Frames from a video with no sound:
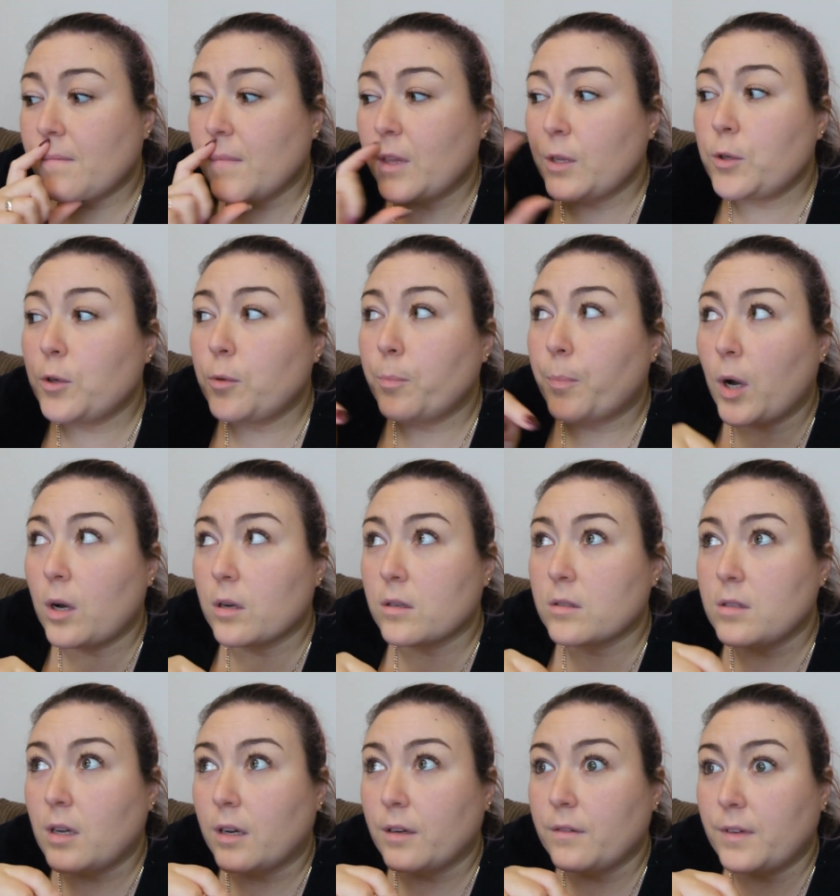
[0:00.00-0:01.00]
the new
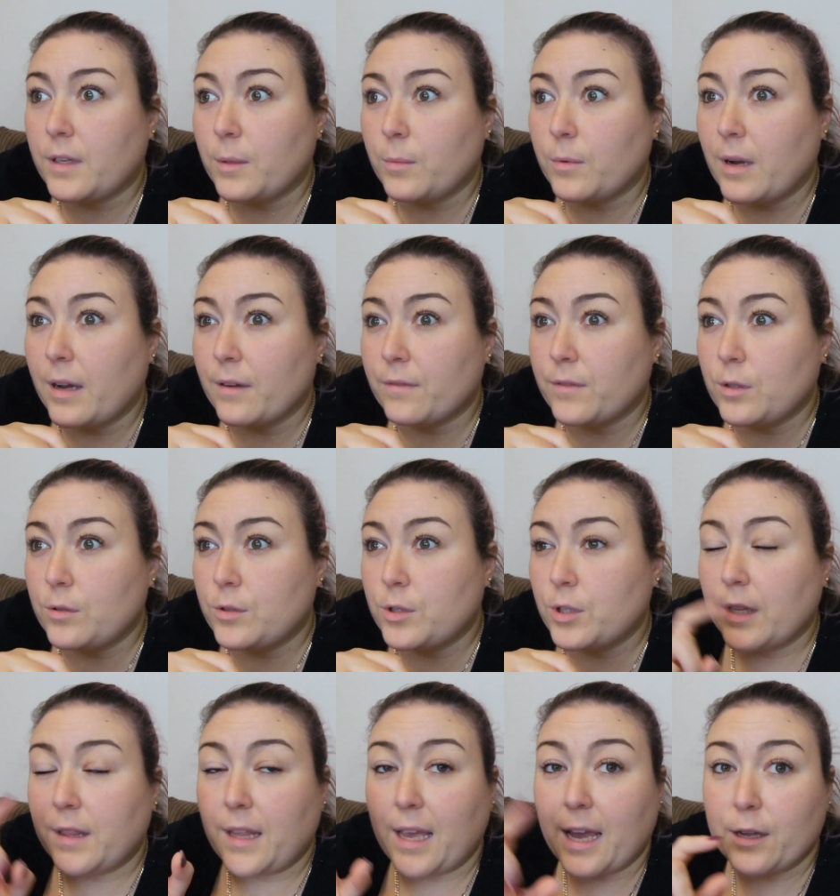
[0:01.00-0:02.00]
box hopefully will have
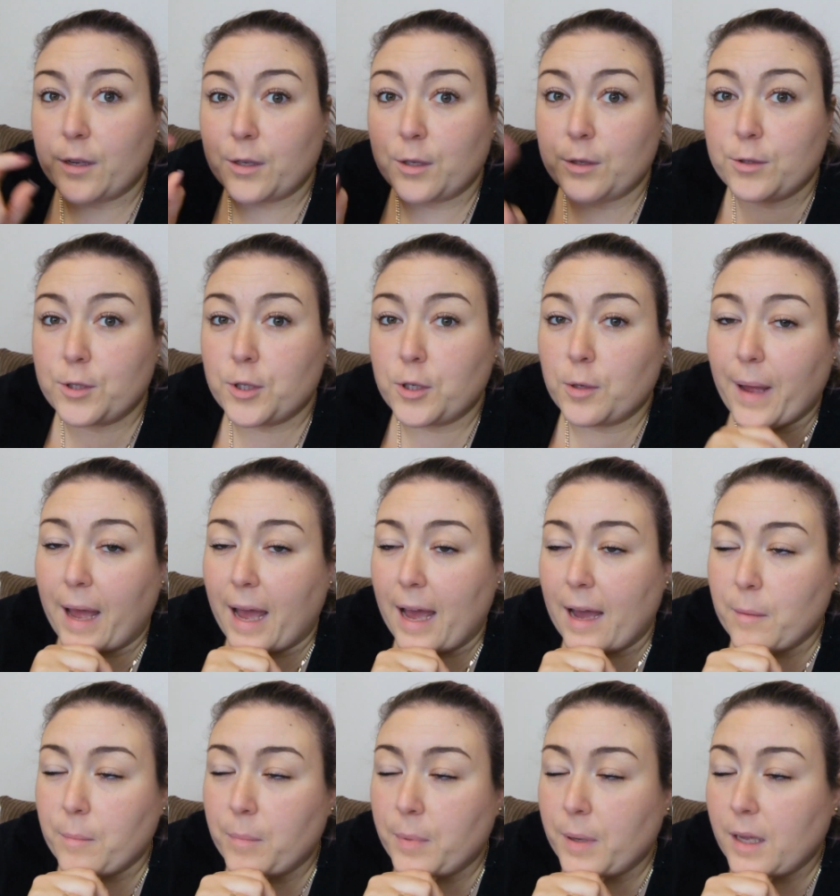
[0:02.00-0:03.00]
YouTube, the uh, YouTube
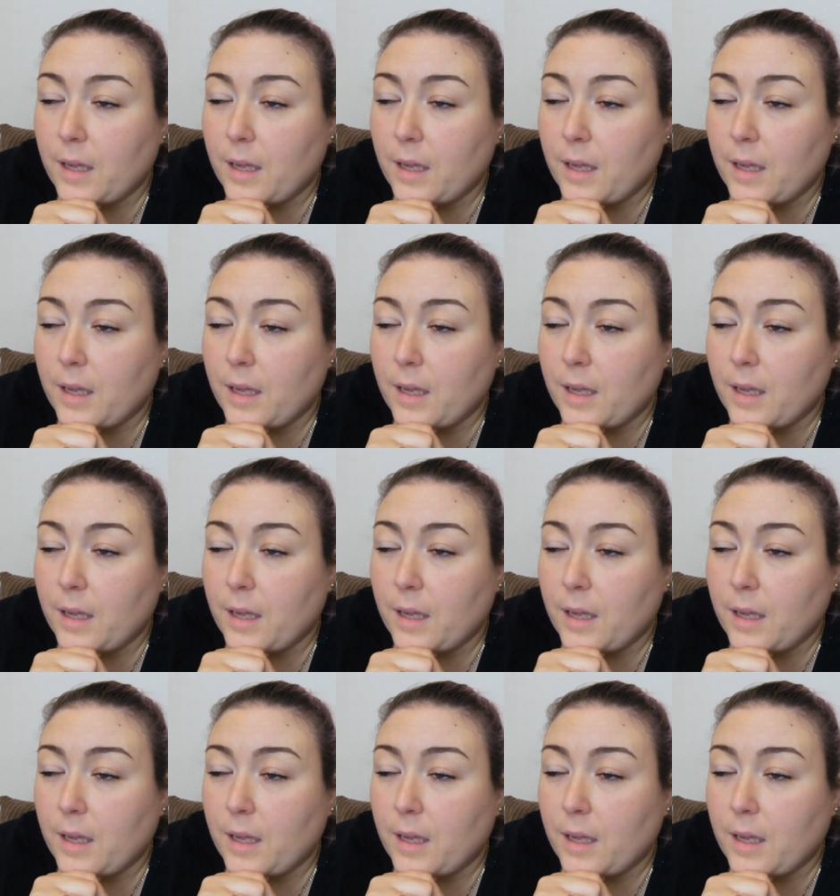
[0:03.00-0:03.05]
app.